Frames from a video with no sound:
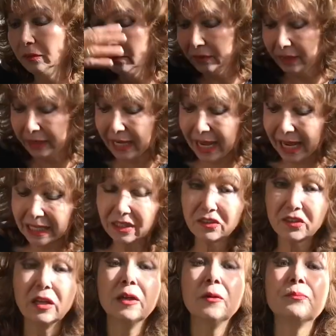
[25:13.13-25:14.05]

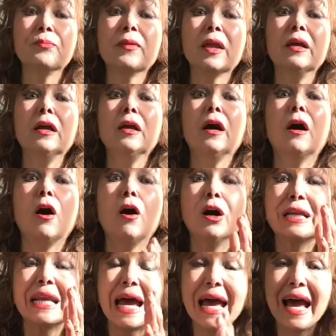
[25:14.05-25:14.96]
that
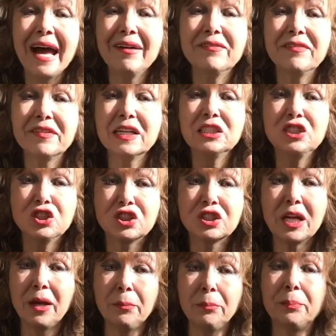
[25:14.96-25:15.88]
our average
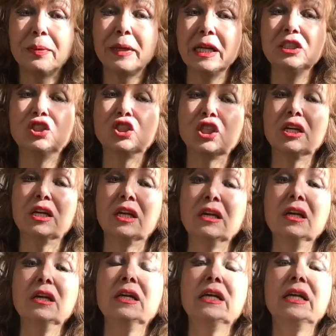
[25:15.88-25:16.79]
temperature
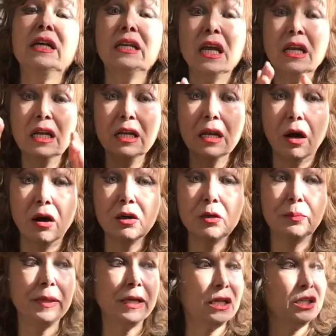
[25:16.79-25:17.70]
in a
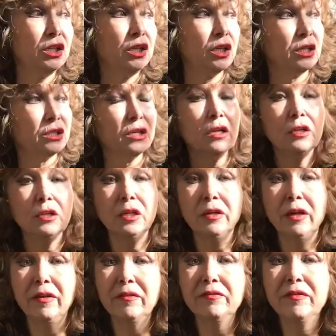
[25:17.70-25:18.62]
long period.
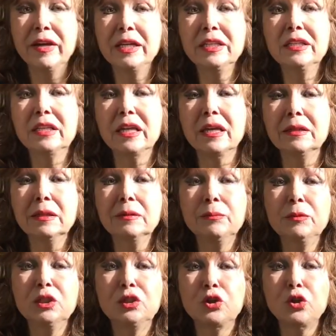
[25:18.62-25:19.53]
When the
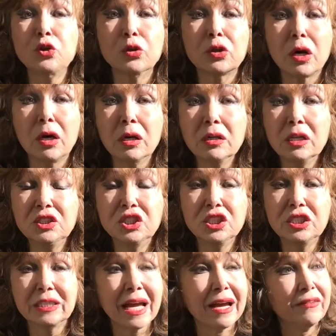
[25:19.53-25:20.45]

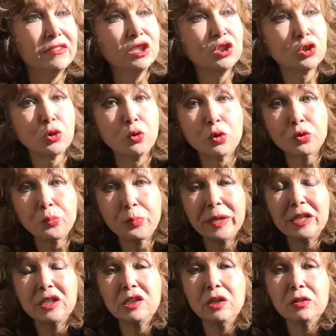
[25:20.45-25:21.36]
meteorologists have a short
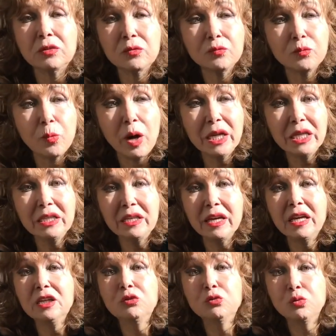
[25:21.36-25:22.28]
period, 1
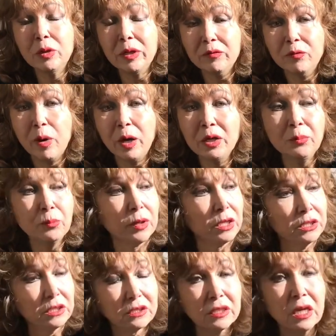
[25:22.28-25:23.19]
day to a 1
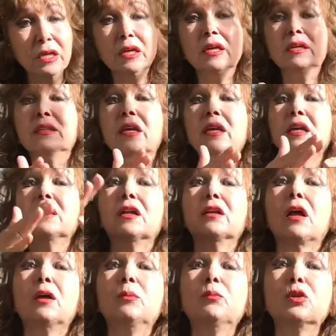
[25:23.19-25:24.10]
month, the
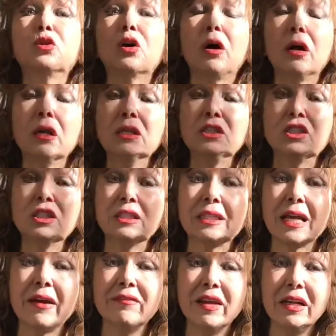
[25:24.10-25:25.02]
climatologists
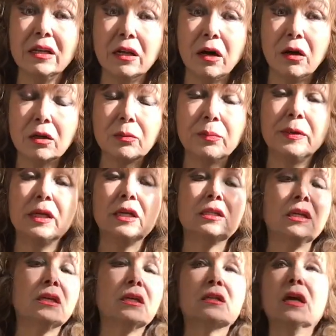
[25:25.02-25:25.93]
have a long
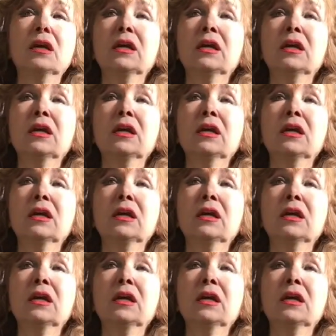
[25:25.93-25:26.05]
period,